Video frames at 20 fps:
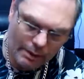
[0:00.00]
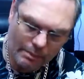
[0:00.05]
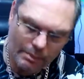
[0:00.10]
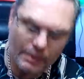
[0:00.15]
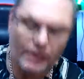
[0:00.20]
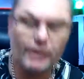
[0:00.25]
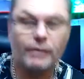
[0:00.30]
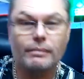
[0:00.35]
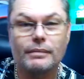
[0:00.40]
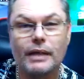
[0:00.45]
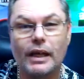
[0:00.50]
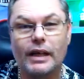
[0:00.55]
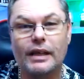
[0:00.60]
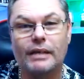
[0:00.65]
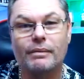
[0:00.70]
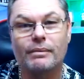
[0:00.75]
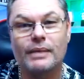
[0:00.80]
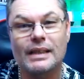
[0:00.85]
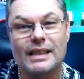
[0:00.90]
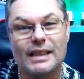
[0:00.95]
But
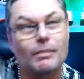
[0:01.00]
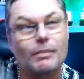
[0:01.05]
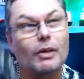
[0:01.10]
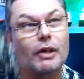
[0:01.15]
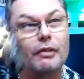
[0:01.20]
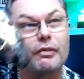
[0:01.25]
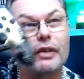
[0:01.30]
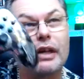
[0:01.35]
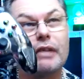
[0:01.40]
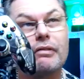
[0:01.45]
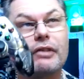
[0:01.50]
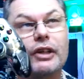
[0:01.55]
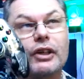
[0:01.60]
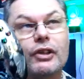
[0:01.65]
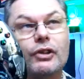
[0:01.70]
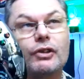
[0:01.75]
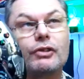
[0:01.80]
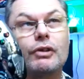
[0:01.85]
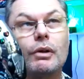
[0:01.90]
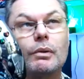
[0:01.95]
hey, this is my favourite
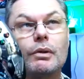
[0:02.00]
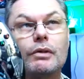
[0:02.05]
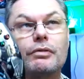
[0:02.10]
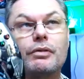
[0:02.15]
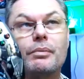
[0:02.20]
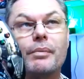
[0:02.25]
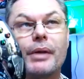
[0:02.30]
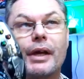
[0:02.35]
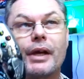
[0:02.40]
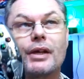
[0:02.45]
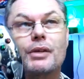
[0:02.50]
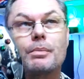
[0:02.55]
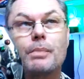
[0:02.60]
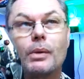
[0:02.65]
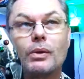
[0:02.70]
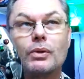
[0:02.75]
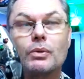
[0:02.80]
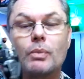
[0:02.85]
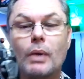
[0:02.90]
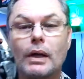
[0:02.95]
controller from the
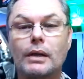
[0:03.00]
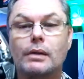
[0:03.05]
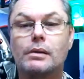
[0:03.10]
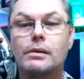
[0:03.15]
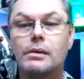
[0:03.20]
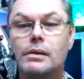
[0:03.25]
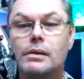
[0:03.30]
Xbox One.